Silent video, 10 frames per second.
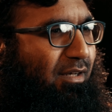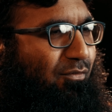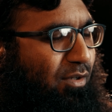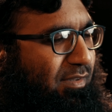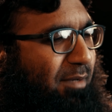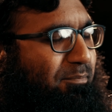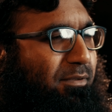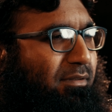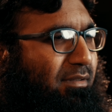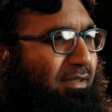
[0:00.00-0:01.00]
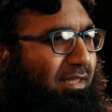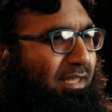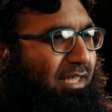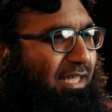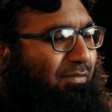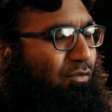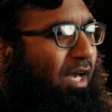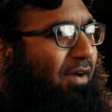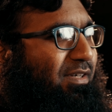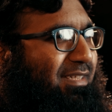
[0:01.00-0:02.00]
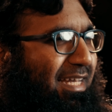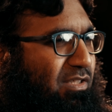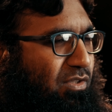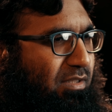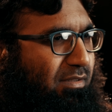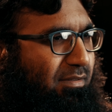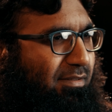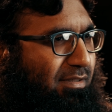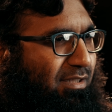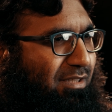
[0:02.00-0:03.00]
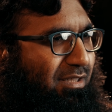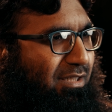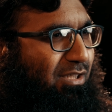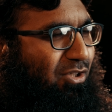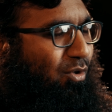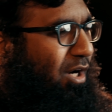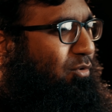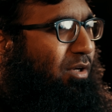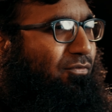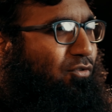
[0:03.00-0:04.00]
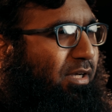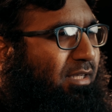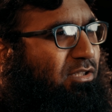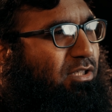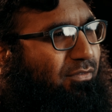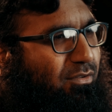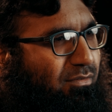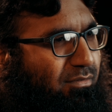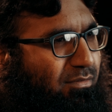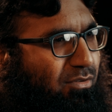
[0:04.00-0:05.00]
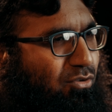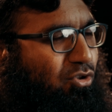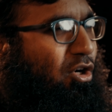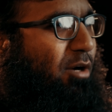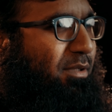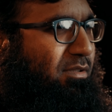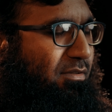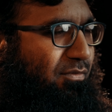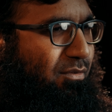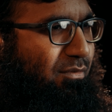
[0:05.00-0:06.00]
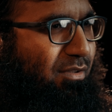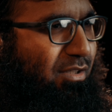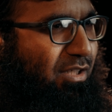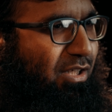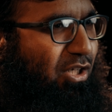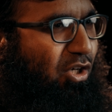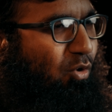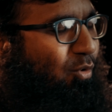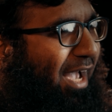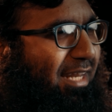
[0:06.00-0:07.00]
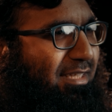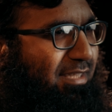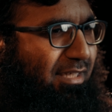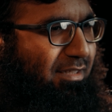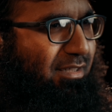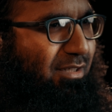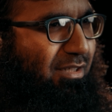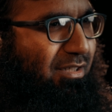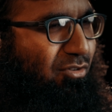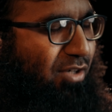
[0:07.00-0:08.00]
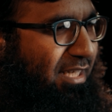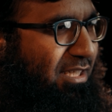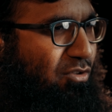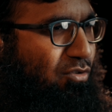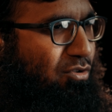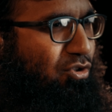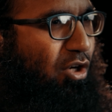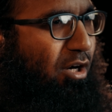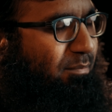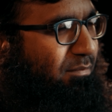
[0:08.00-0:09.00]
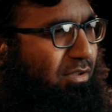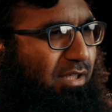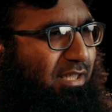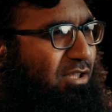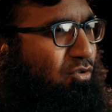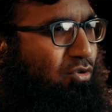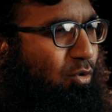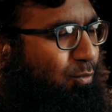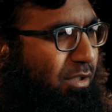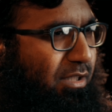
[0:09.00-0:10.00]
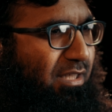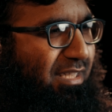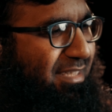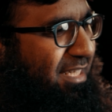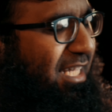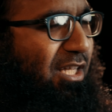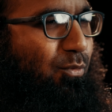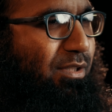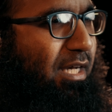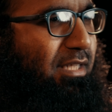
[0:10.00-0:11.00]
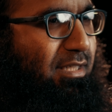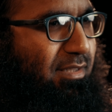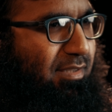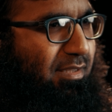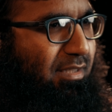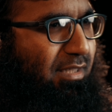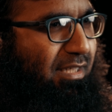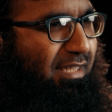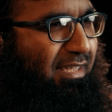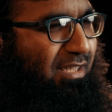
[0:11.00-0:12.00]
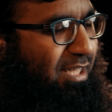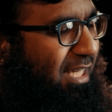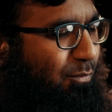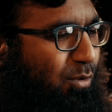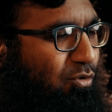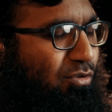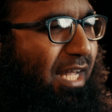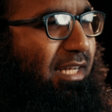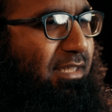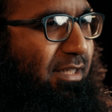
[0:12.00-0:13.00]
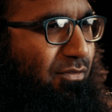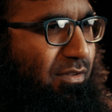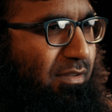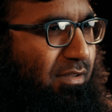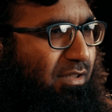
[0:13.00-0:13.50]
For example, if you have a test, you are going for an interview, a job interview, or anything related to your job, related to your work, dealing with others, dealing with your relatives,